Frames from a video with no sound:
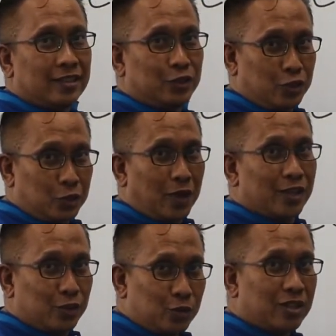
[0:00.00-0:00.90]
2
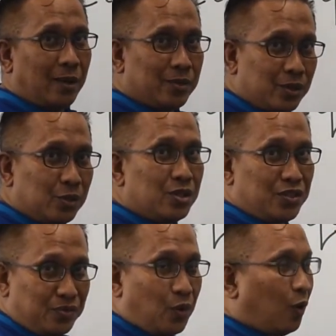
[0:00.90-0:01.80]
squared is 2 times 2 is
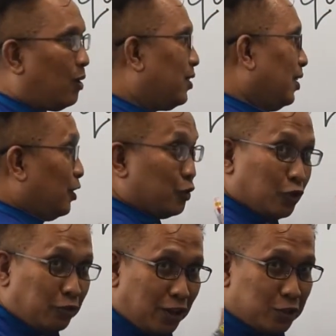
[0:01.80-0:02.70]
4.
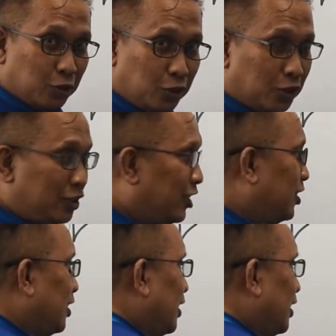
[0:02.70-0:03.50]
So far so good.